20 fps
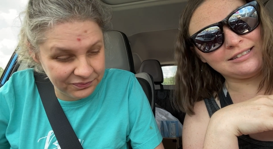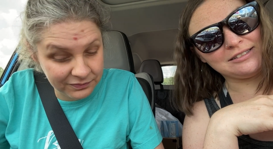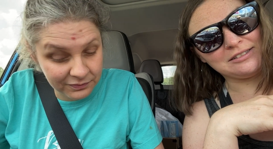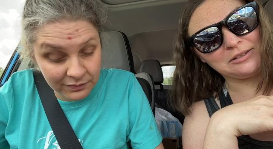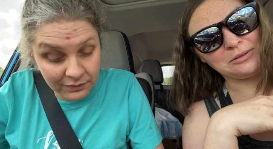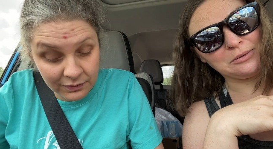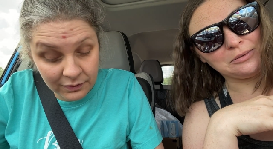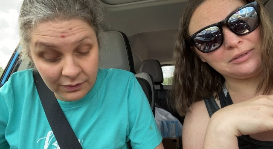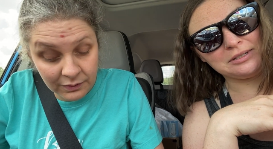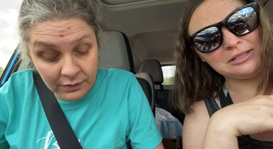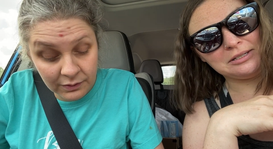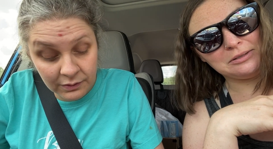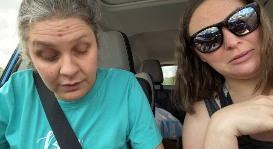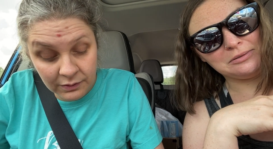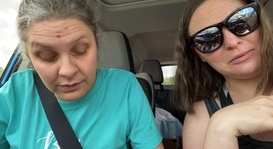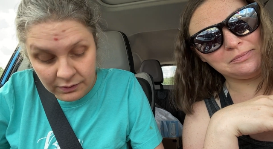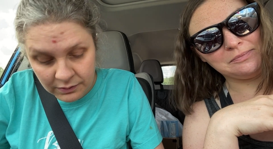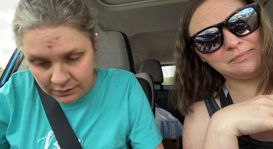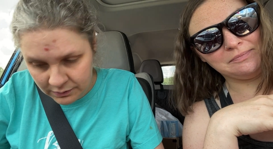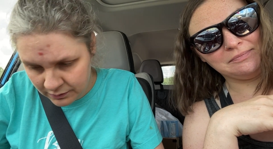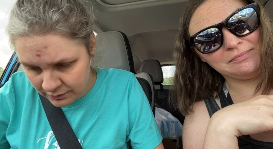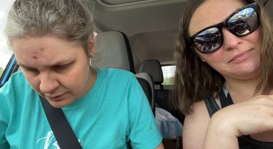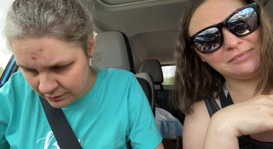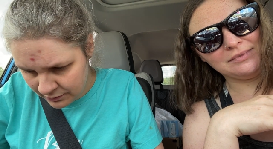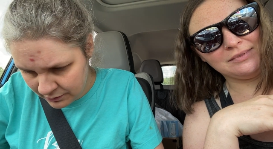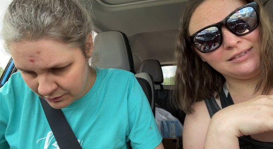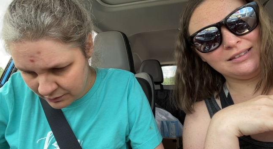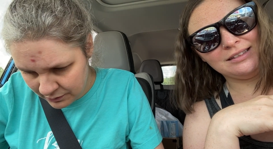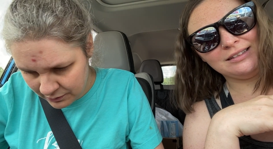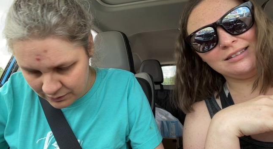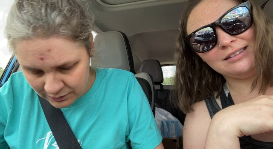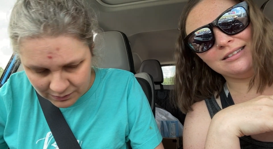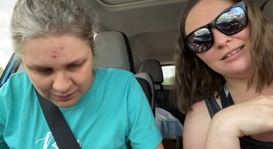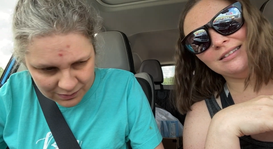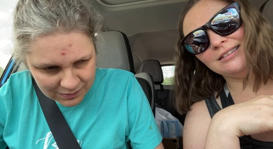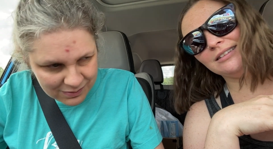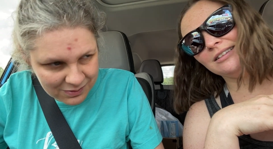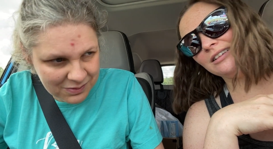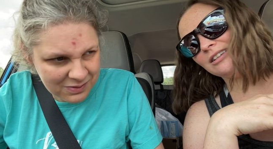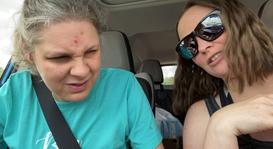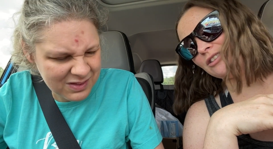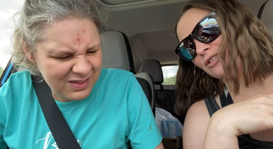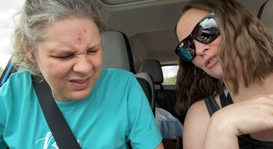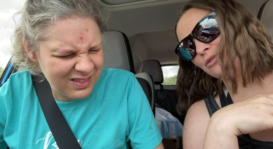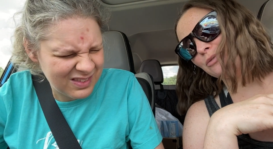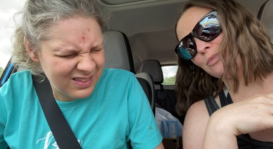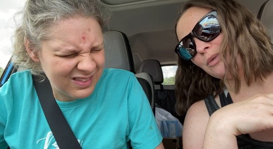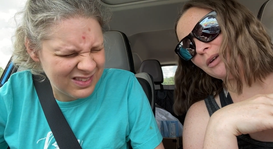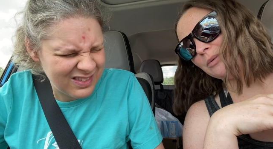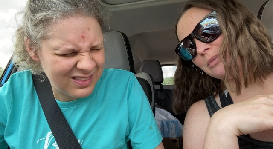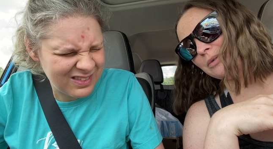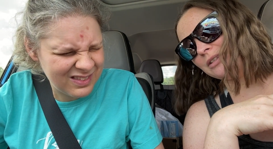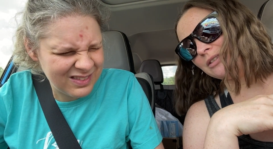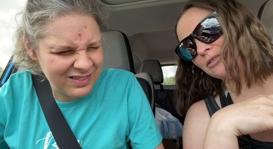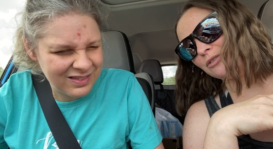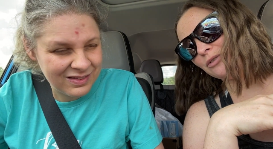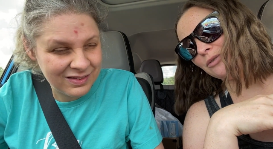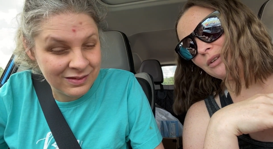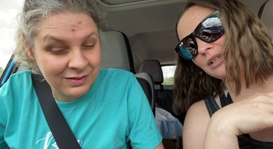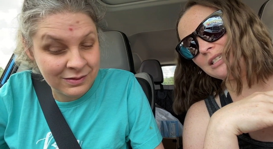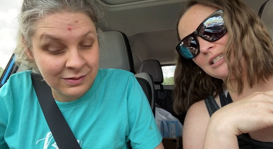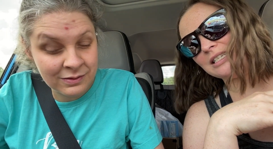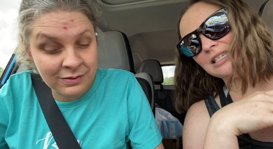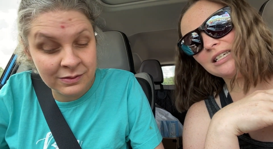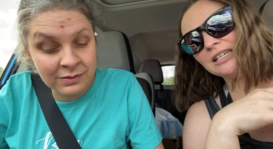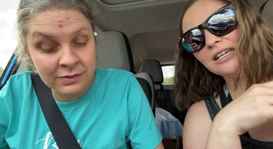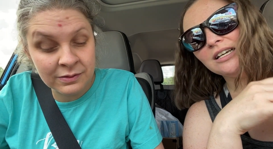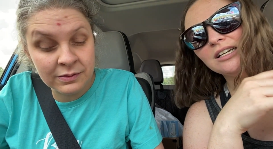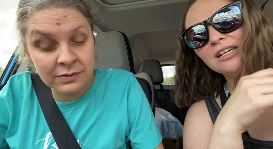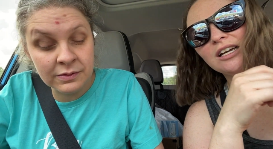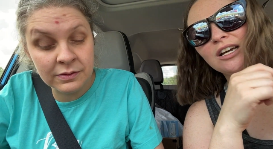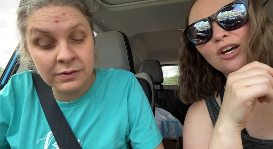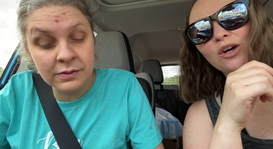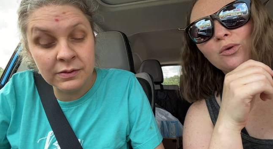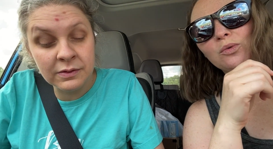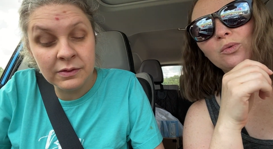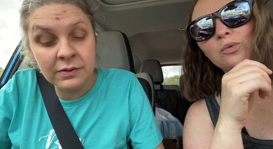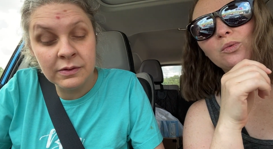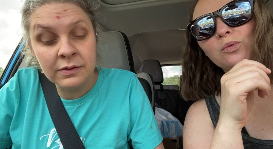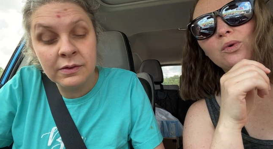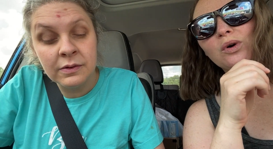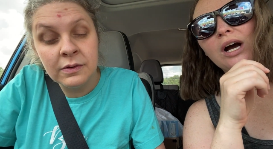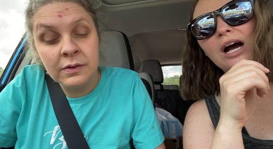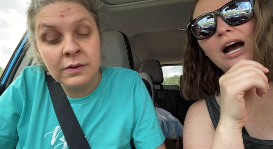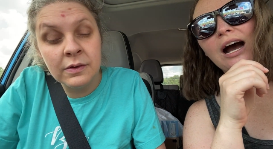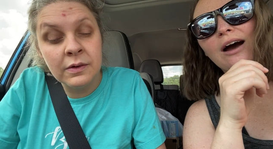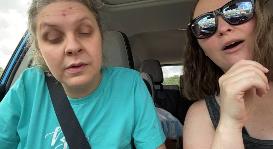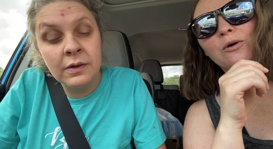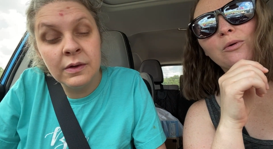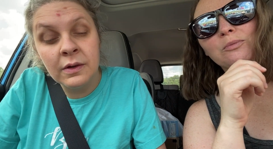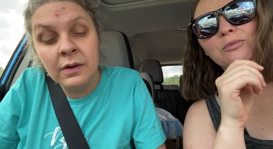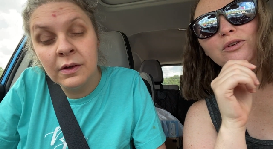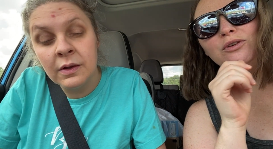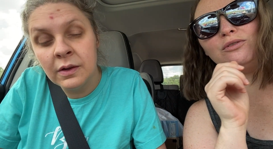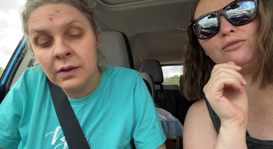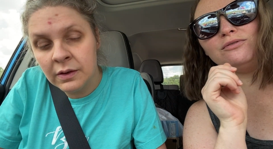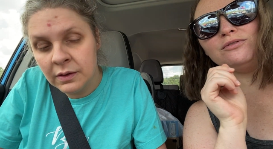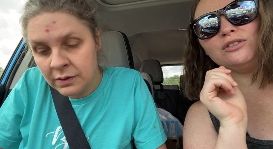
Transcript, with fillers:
Speaker 1: it's going to, because those puppies are crazy, I'll move